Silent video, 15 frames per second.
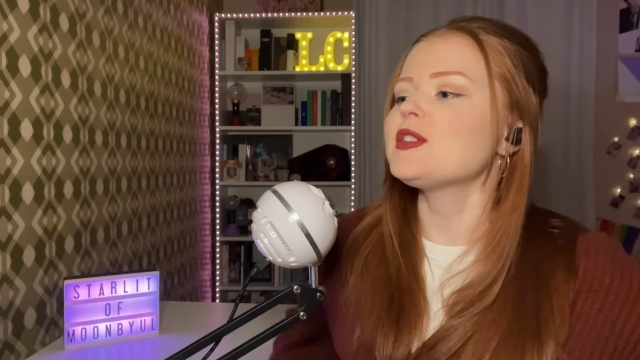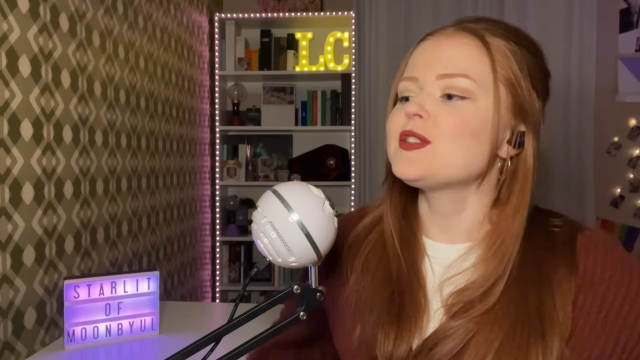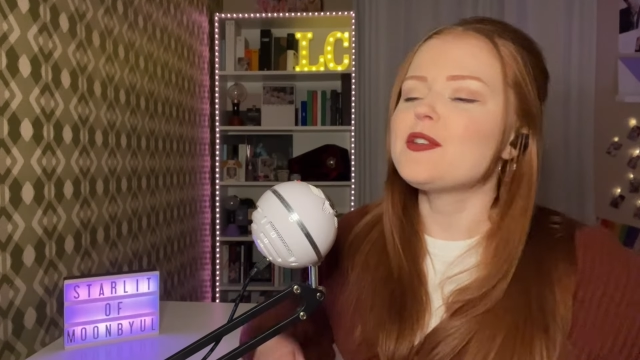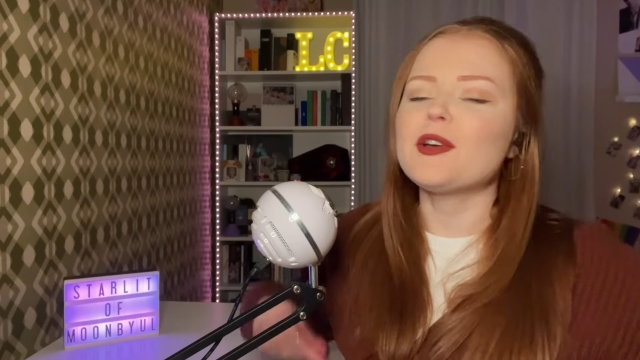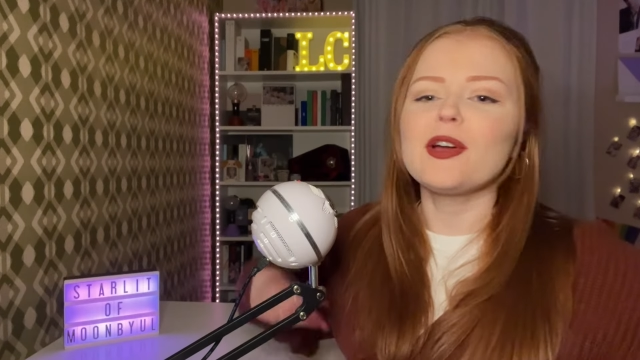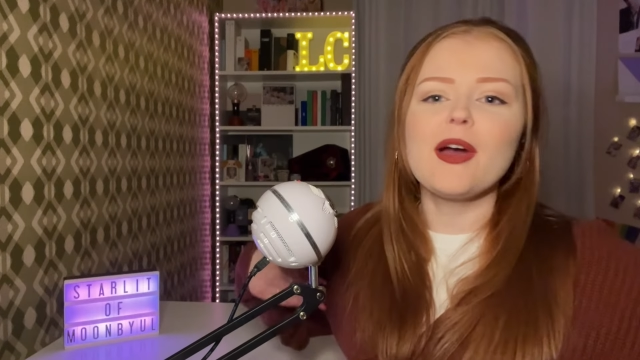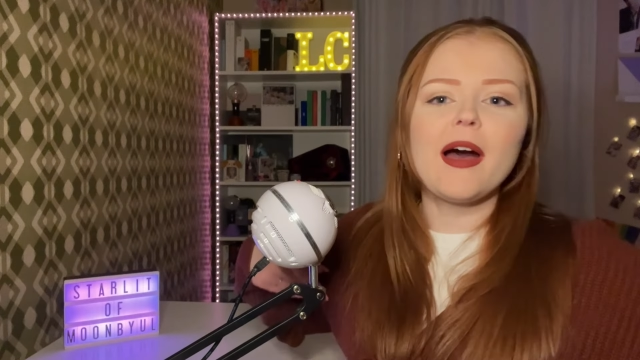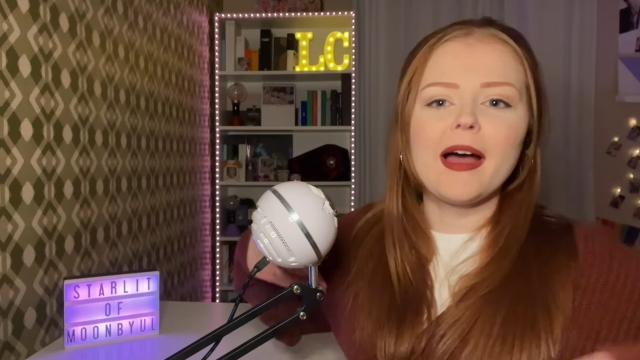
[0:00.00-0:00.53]
is
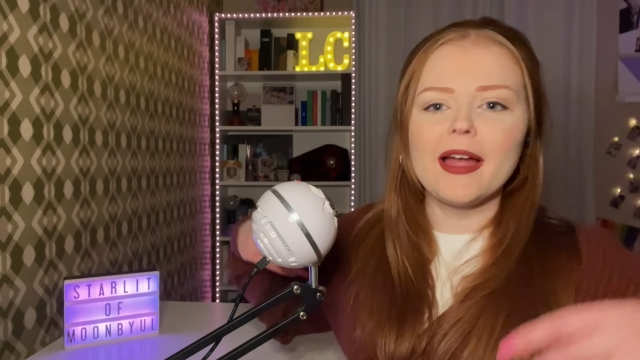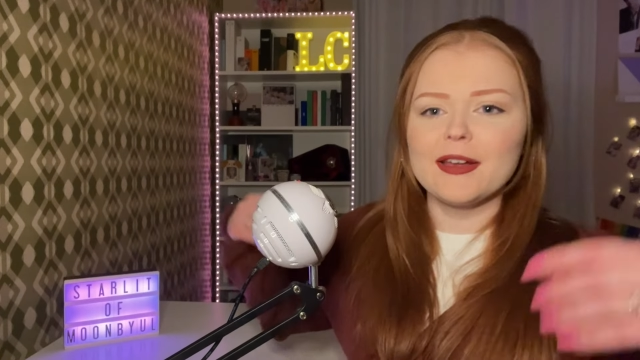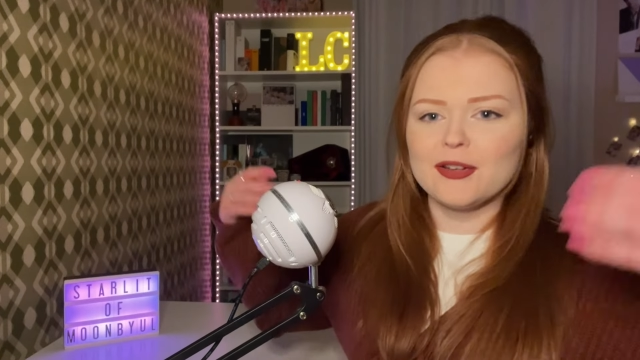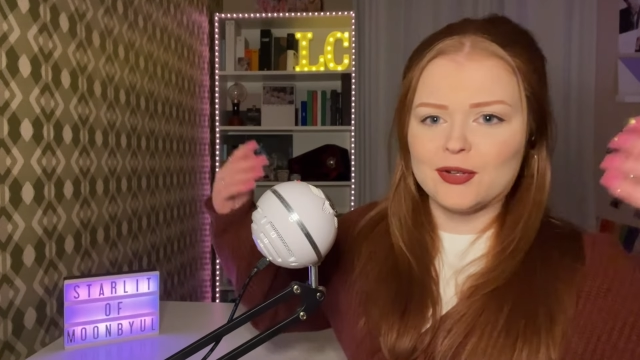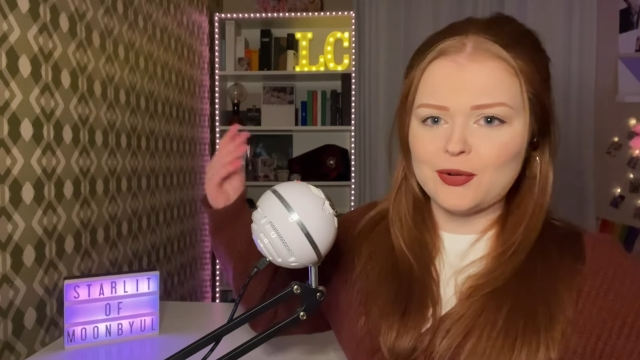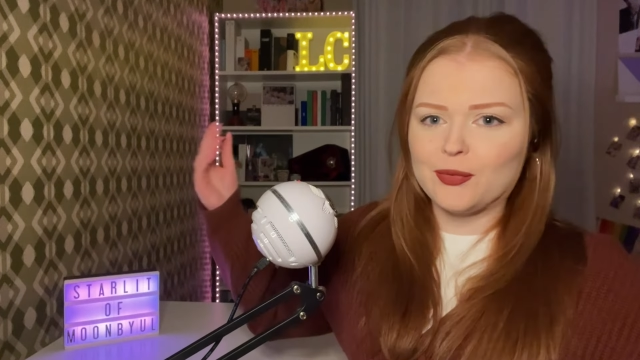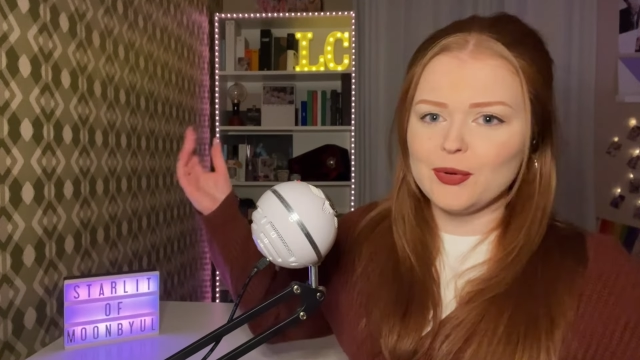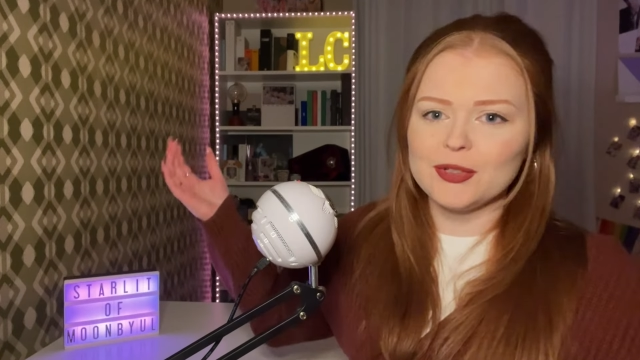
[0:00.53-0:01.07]
your guide
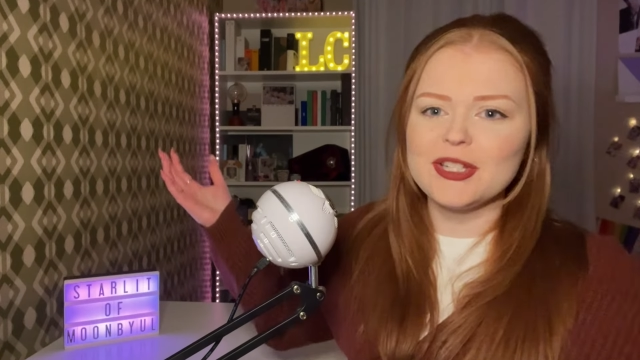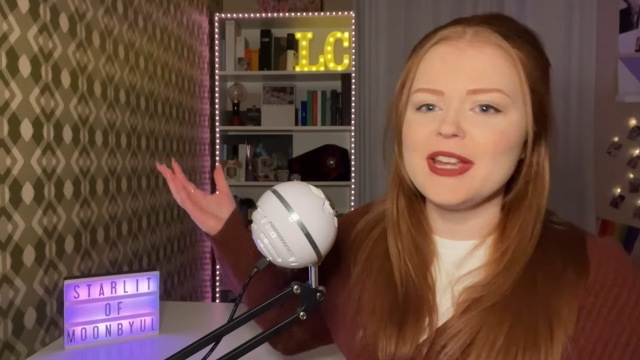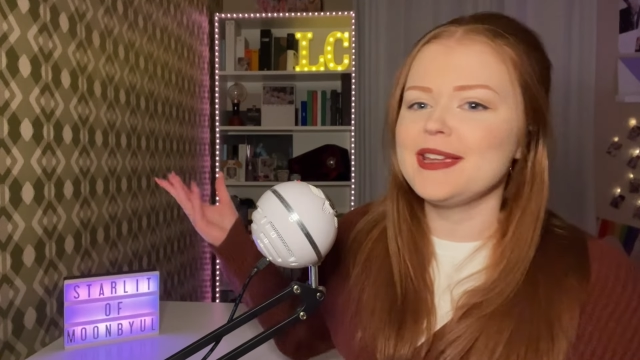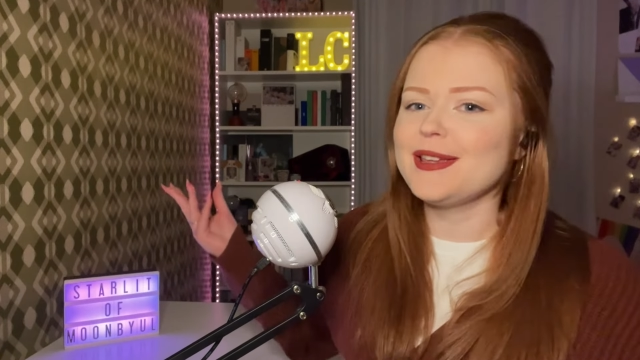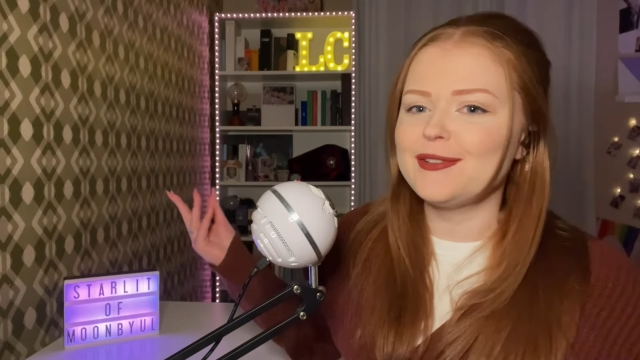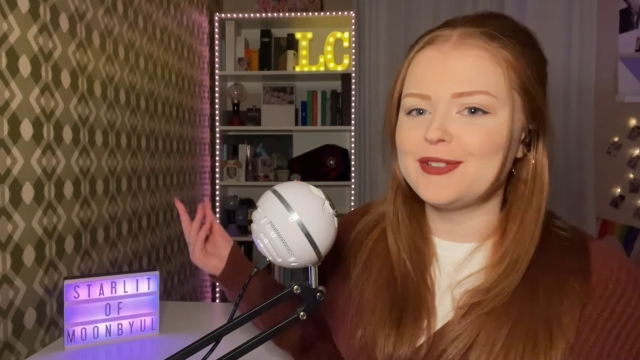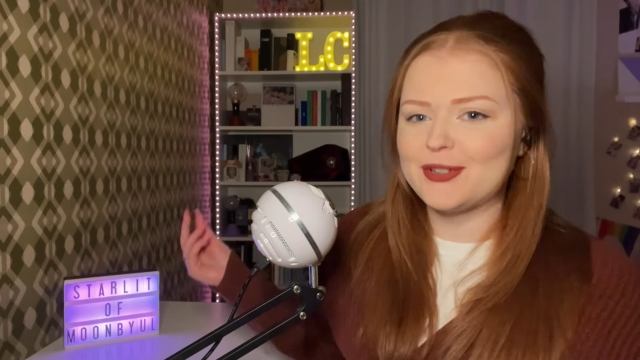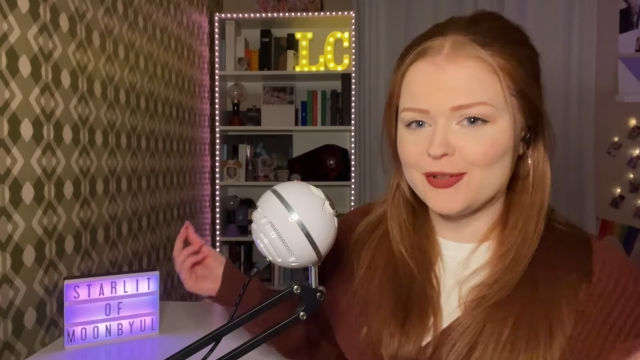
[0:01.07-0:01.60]
who will
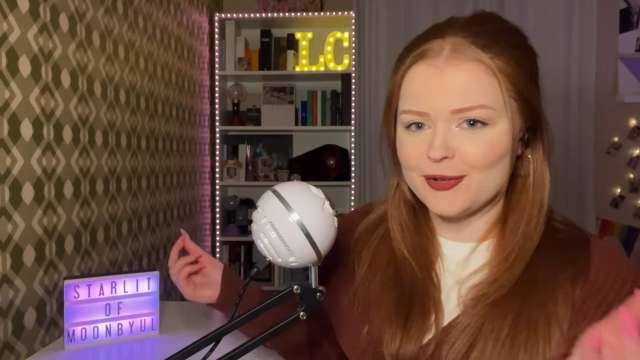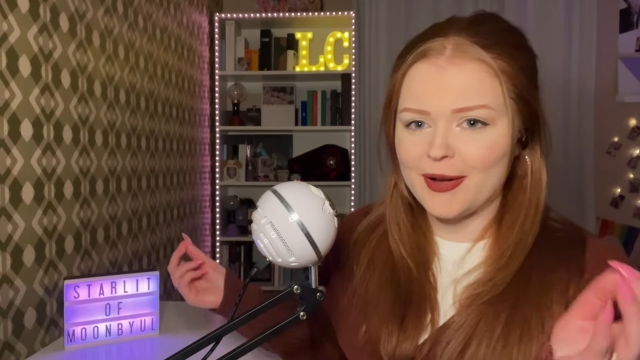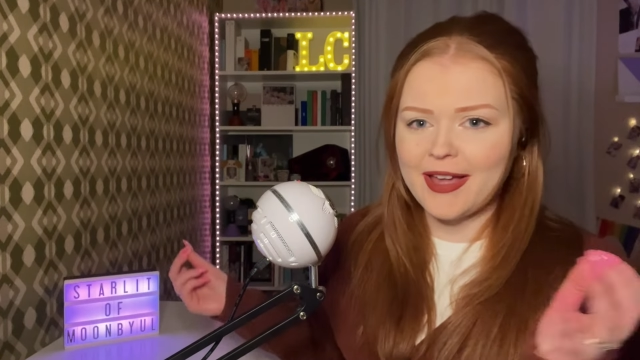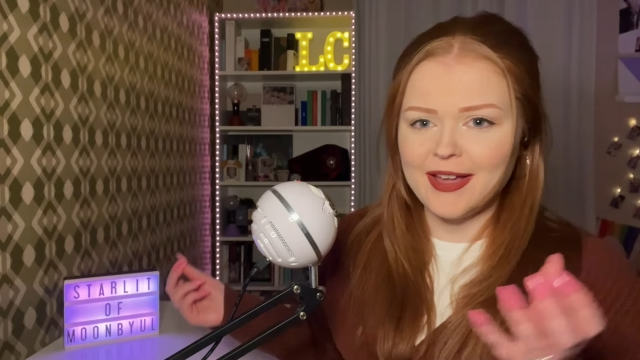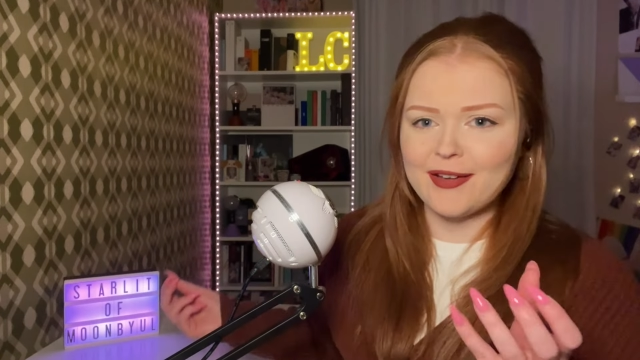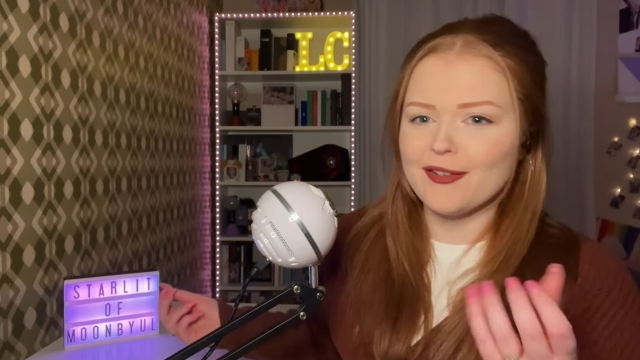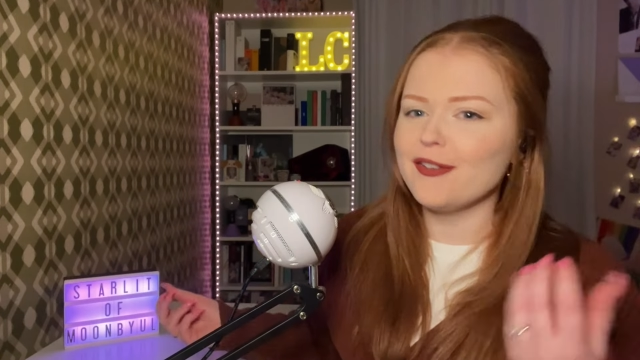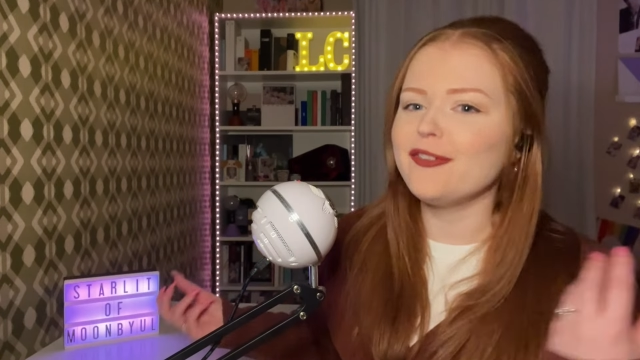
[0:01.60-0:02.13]
take you to a